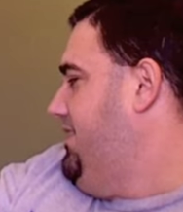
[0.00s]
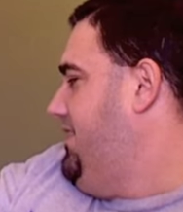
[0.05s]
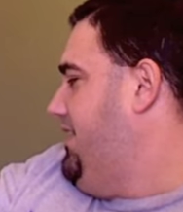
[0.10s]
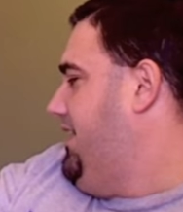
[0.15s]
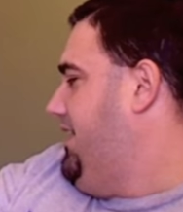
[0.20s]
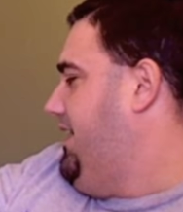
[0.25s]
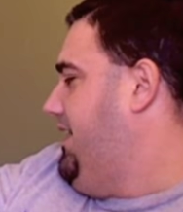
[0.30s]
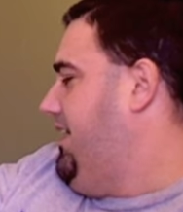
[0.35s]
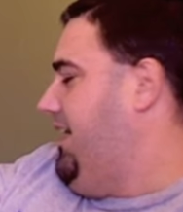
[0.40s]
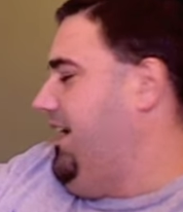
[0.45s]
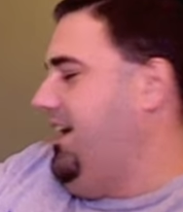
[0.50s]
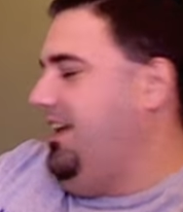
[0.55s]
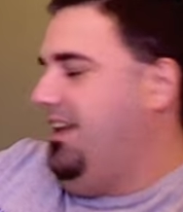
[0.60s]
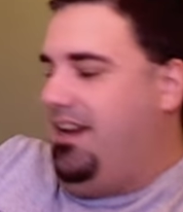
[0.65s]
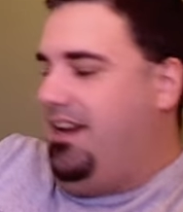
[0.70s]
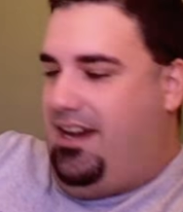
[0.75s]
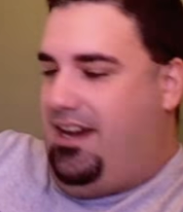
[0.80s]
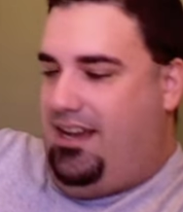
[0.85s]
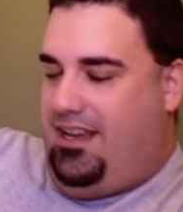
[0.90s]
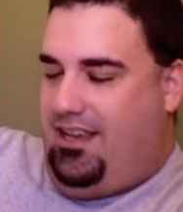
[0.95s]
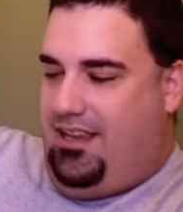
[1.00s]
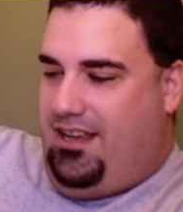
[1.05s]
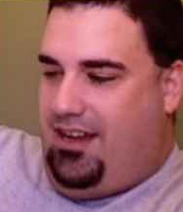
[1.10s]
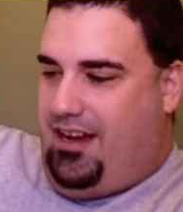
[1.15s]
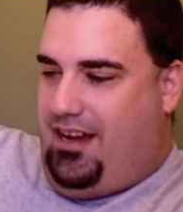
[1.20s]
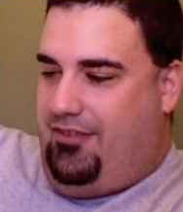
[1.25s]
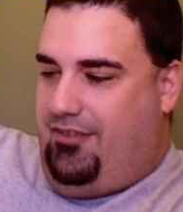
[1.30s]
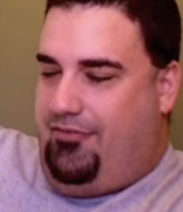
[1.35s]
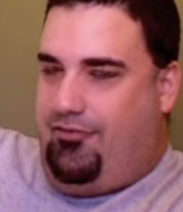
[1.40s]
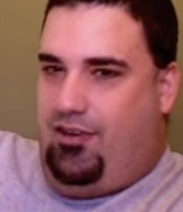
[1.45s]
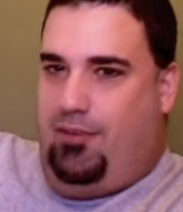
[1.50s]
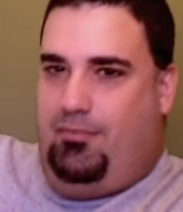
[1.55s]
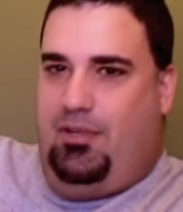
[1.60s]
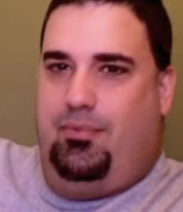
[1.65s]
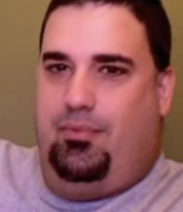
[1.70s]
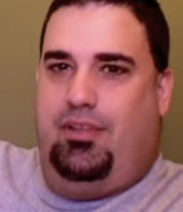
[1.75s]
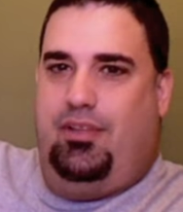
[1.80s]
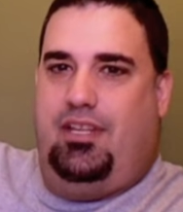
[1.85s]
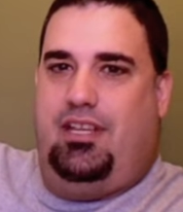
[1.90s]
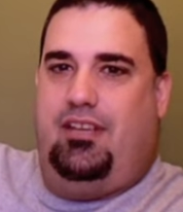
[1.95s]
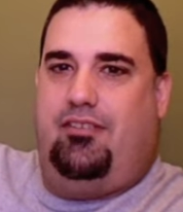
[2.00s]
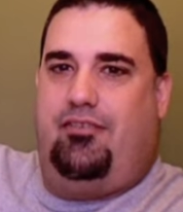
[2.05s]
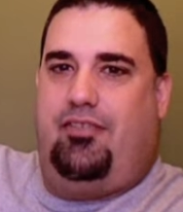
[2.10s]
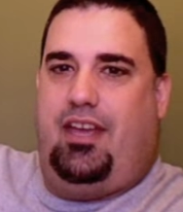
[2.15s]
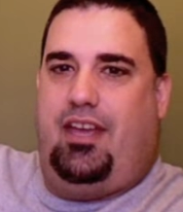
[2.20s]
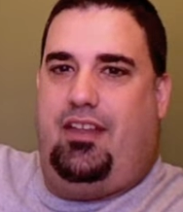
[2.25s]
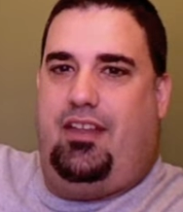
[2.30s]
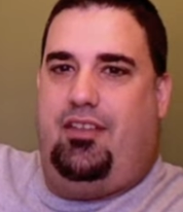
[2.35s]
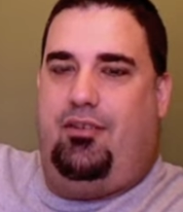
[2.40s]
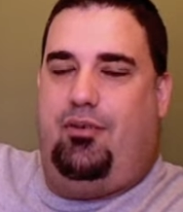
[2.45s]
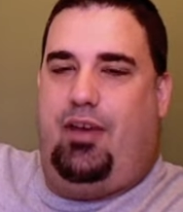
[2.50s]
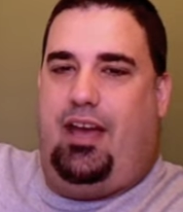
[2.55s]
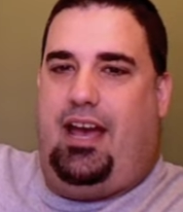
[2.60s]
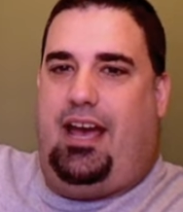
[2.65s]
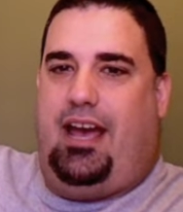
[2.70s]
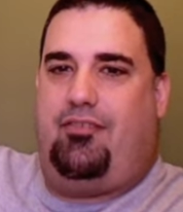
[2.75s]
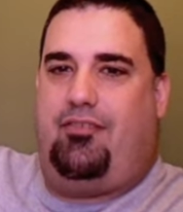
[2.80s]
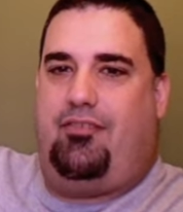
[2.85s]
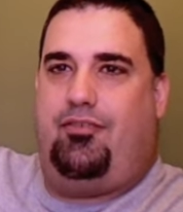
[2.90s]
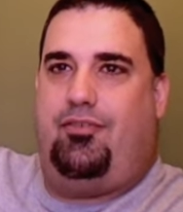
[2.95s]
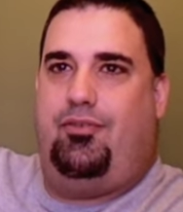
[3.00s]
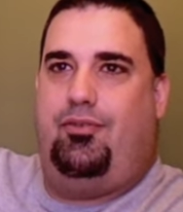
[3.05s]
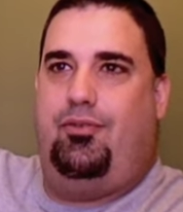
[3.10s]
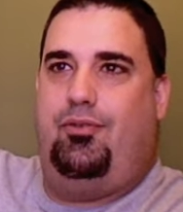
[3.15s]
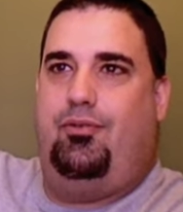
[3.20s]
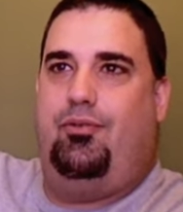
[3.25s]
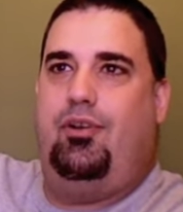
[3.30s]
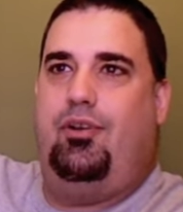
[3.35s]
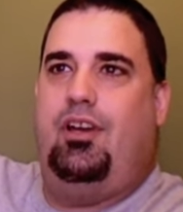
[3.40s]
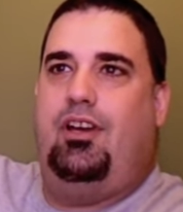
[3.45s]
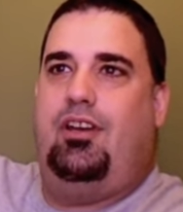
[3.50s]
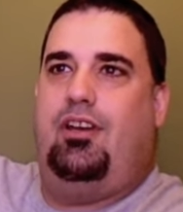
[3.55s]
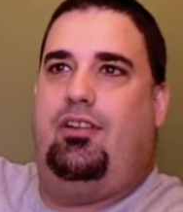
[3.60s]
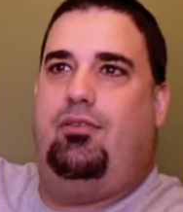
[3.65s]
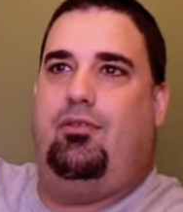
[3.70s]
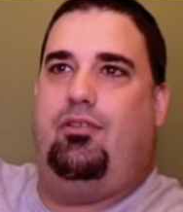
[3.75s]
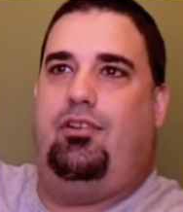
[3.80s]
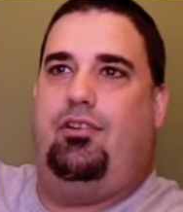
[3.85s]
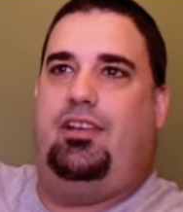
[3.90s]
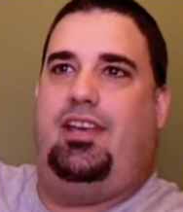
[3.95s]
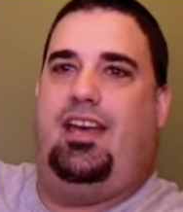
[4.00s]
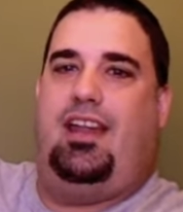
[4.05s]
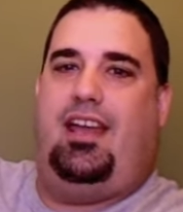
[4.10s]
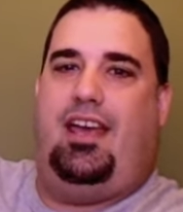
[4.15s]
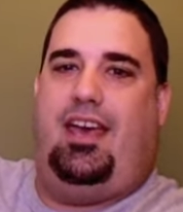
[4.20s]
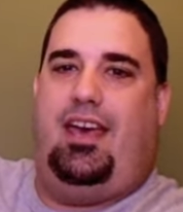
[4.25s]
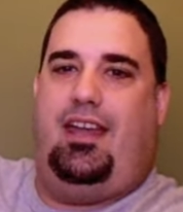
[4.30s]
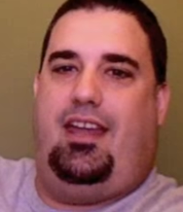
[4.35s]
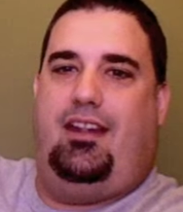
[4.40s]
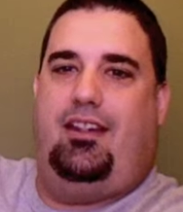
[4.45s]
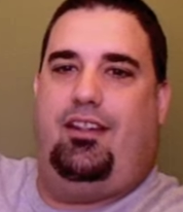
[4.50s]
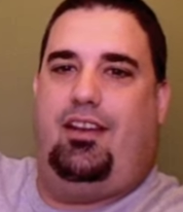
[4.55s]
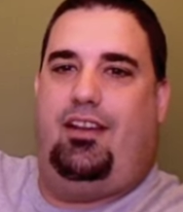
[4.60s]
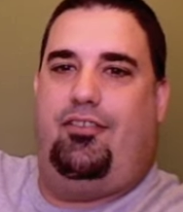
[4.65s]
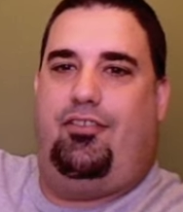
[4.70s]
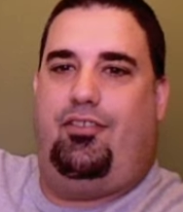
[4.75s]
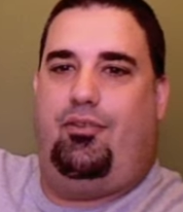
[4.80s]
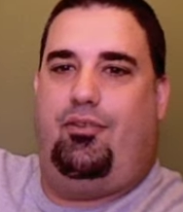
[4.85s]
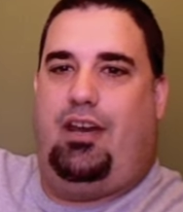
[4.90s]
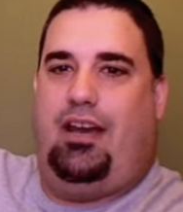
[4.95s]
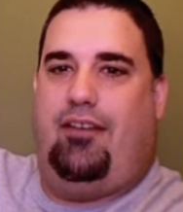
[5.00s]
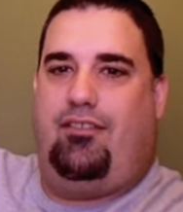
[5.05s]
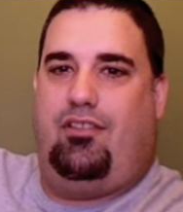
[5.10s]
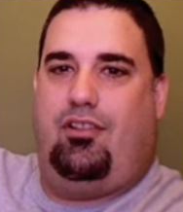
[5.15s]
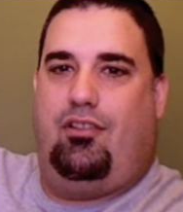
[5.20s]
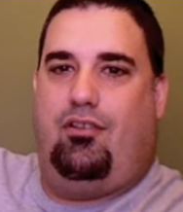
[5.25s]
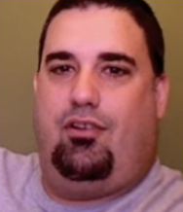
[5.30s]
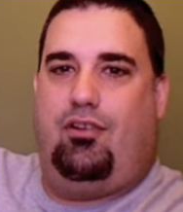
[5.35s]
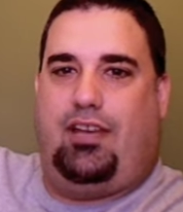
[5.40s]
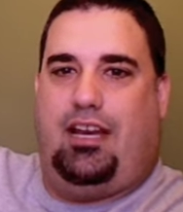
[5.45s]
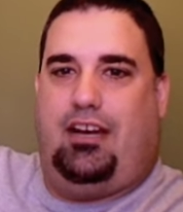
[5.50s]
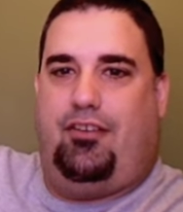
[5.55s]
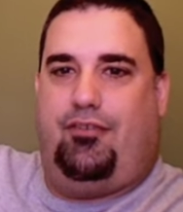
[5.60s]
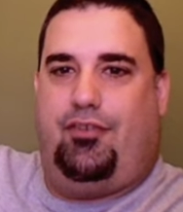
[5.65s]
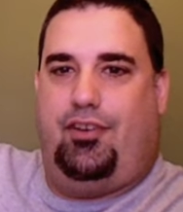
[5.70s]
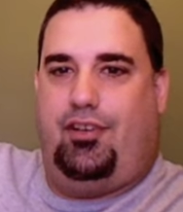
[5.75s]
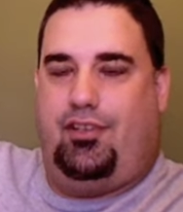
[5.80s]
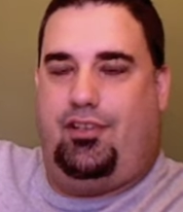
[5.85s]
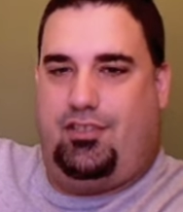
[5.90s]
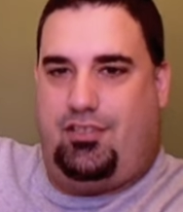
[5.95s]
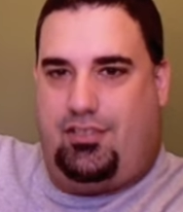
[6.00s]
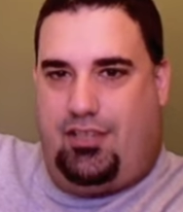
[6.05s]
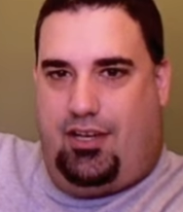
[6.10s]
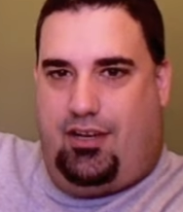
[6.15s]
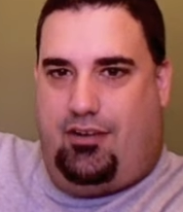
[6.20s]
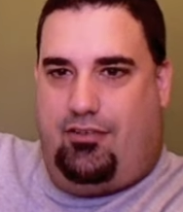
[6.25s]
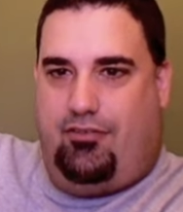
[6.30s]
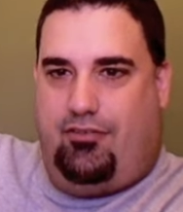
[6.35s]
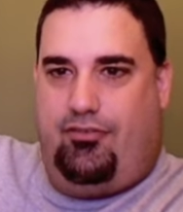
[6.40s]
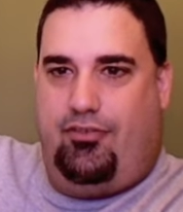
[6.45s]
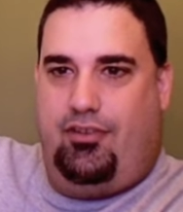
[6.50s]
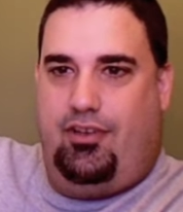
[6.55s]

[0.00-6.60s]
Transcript: I, I, I firmly believe that you have to, in order to get ahead in life, you have to look out for yourself,